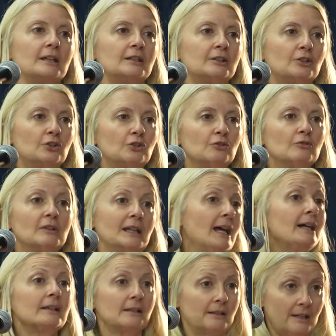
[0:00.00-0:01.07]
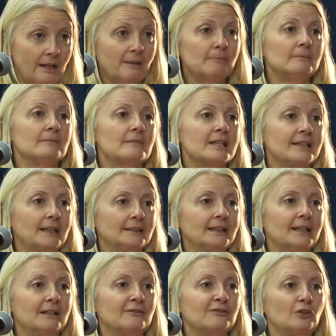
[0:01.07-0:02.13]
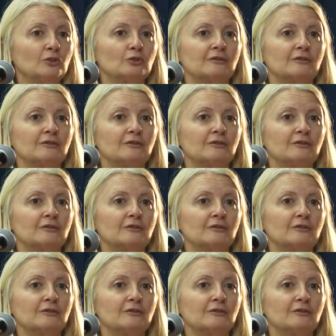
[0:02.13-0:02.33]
you, like, I'm standing in front